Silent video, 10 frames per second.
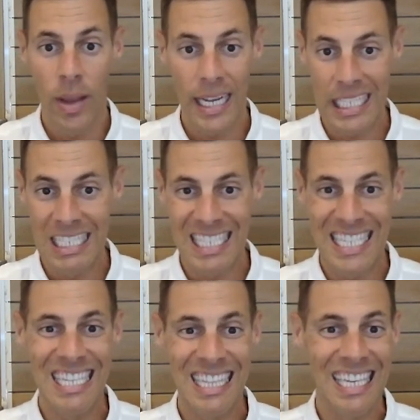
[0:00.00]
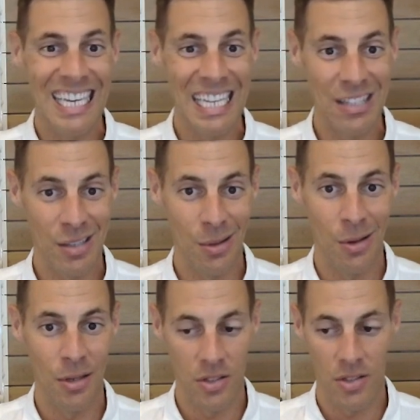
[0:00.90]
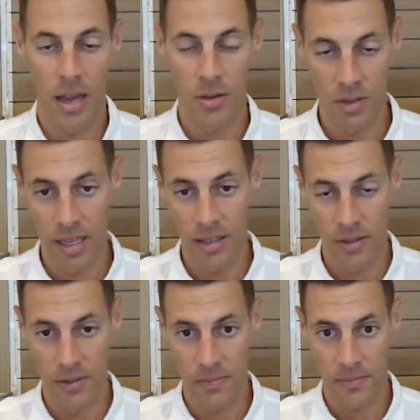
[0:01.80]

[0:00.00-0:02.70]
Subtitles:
We are continually needing to learn as sales leaders.